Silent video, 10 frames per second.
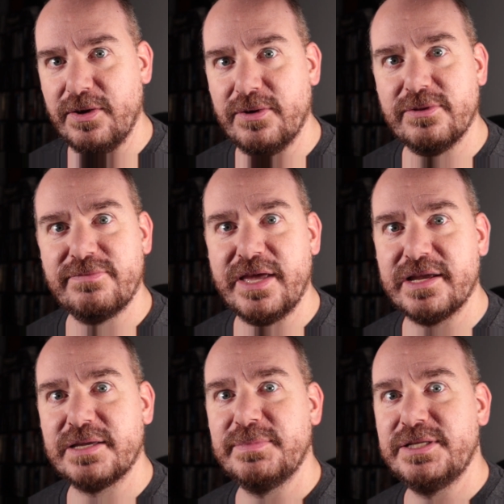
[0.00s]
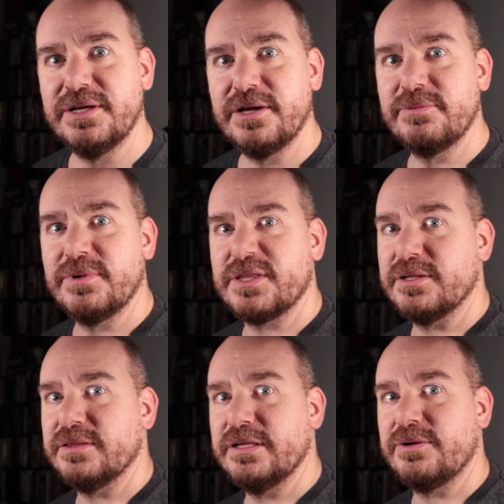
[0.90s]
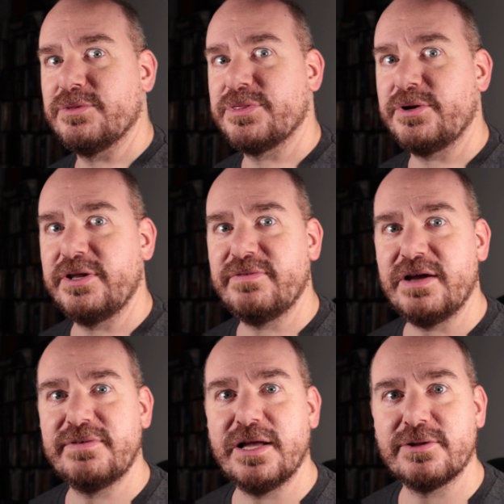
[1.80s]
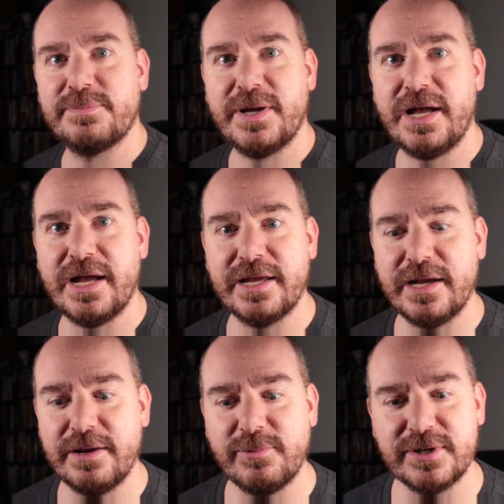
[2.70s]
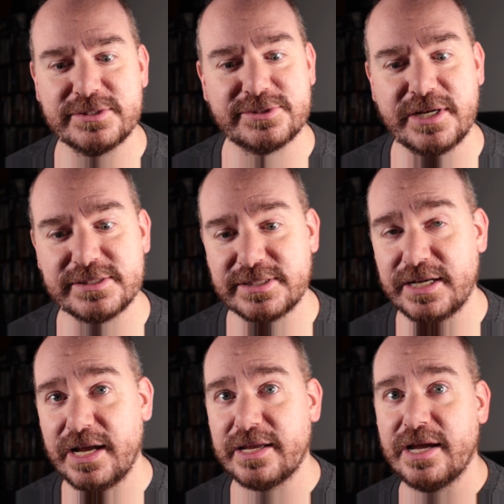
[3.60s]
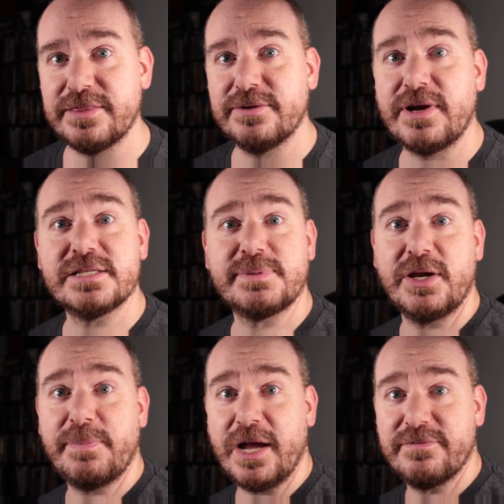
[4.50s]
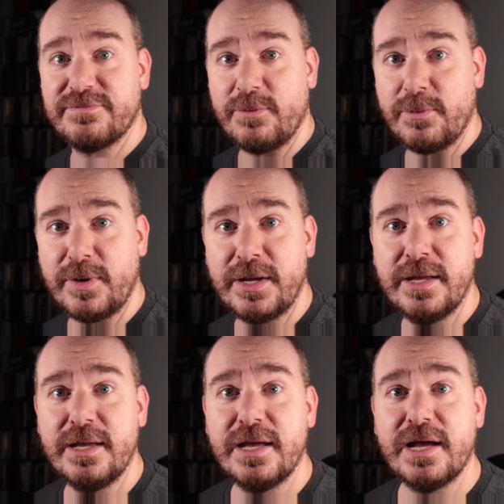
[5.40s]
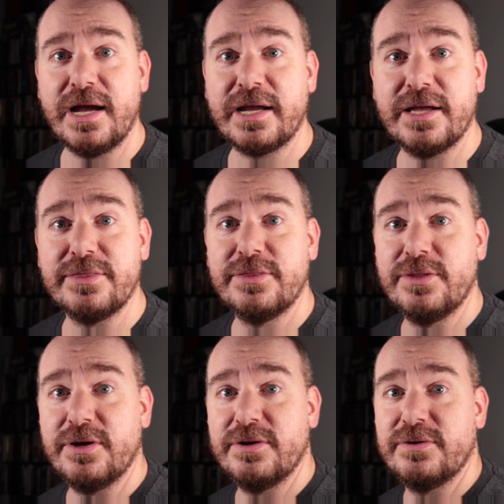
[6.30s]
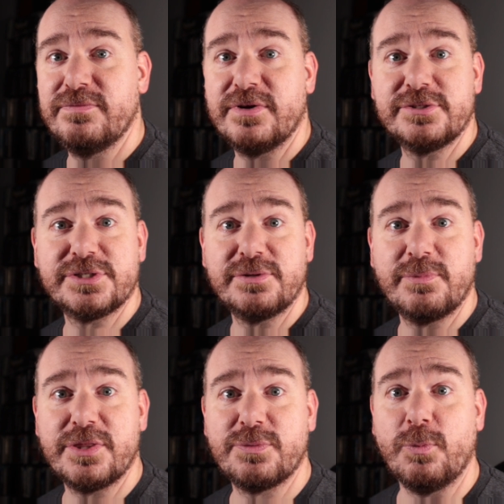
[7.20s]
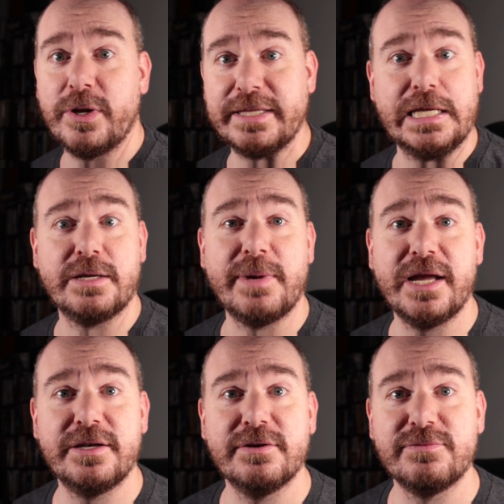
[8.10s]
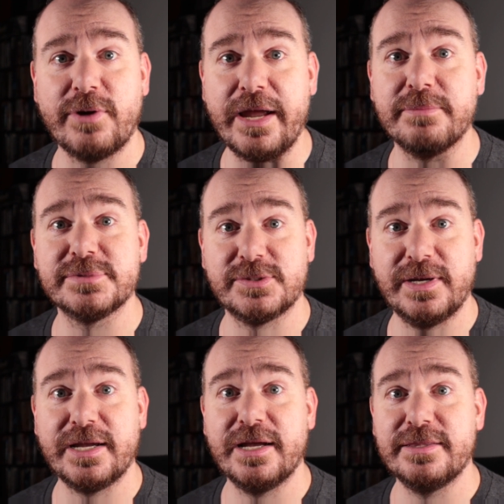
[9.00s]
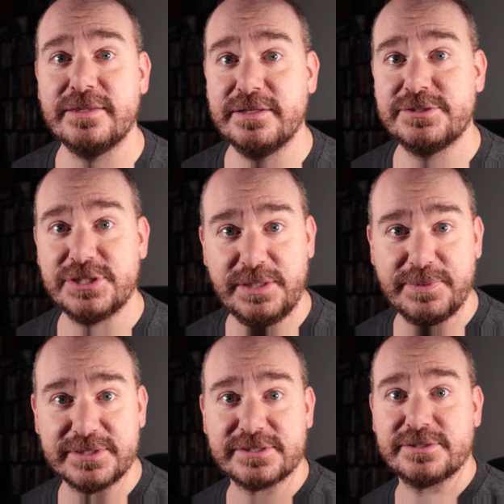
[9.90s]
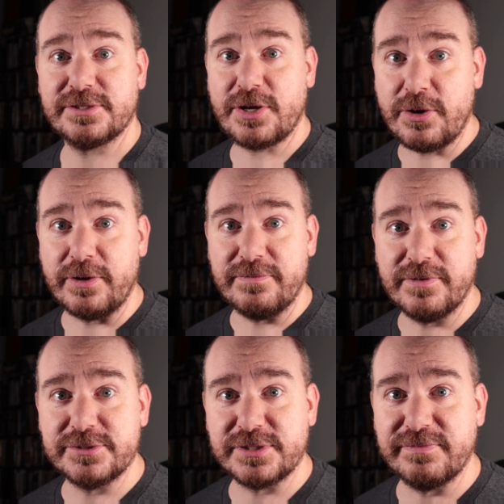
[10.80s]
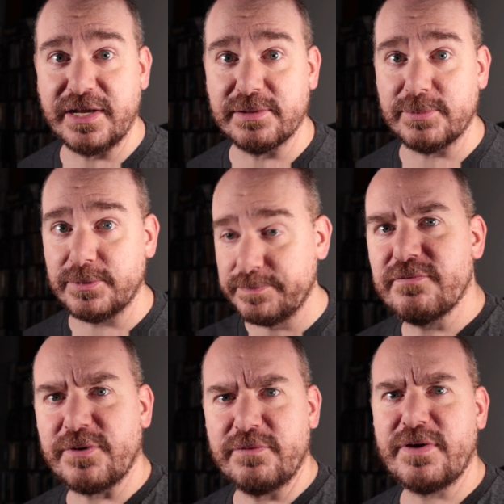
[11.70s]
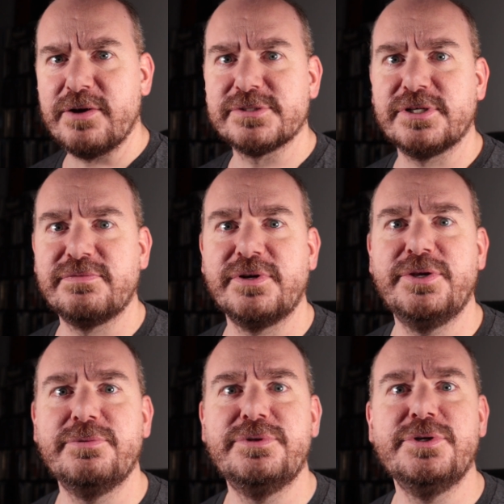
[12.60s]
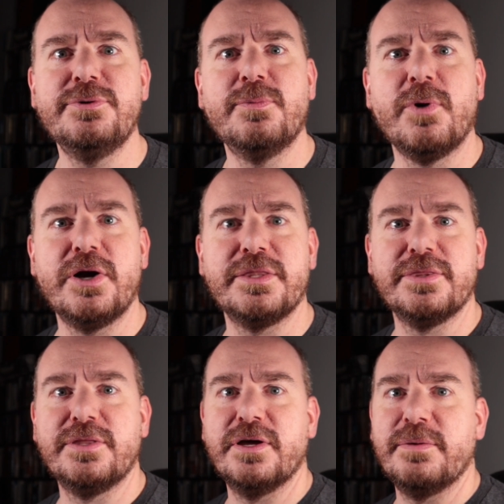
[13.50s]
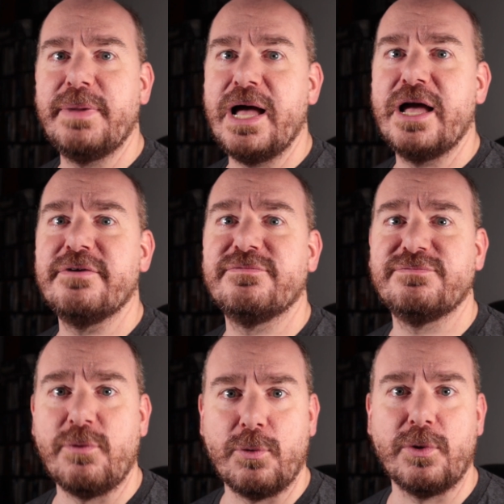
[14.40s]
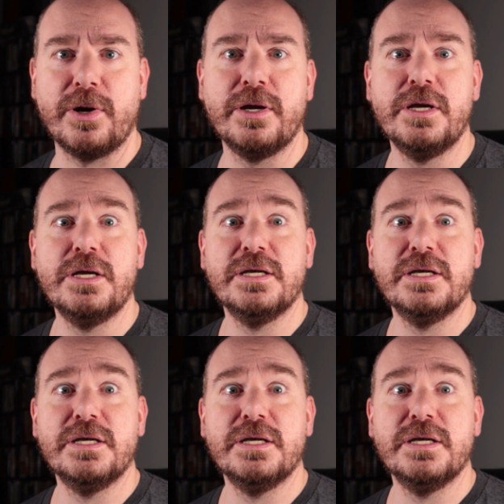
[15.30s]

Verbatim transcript: all of that can be done with a little $35 Pi. I want to stress that I got the Raspberry Pi 4 I got the version with one gigabyte of RAM. So I got the cheapest current version available. For a file server, you do want the Pi 4